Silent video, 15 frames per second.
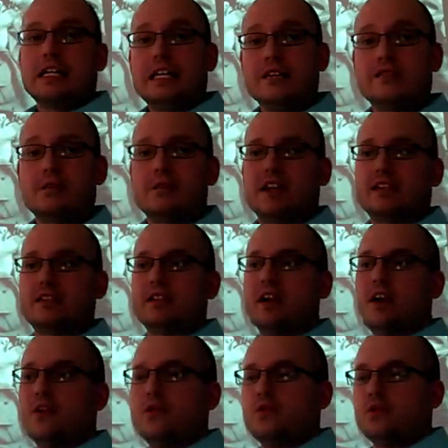even
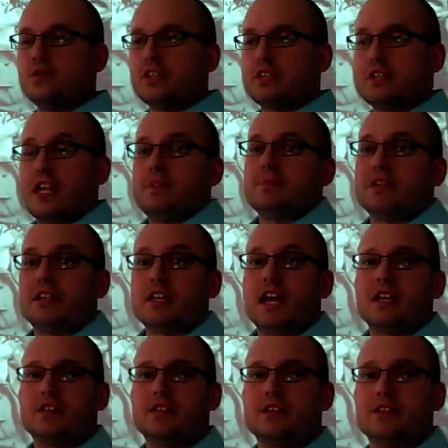myself, who is attempting
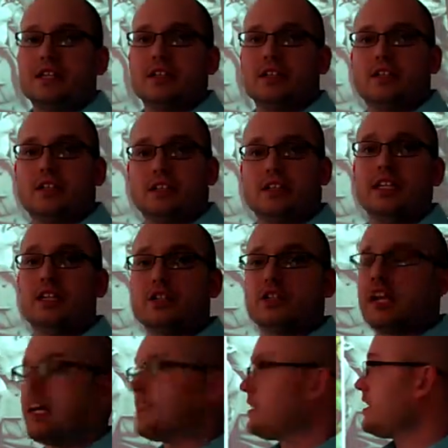not to teach
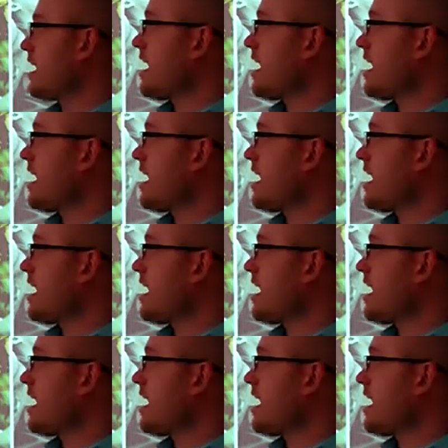lies,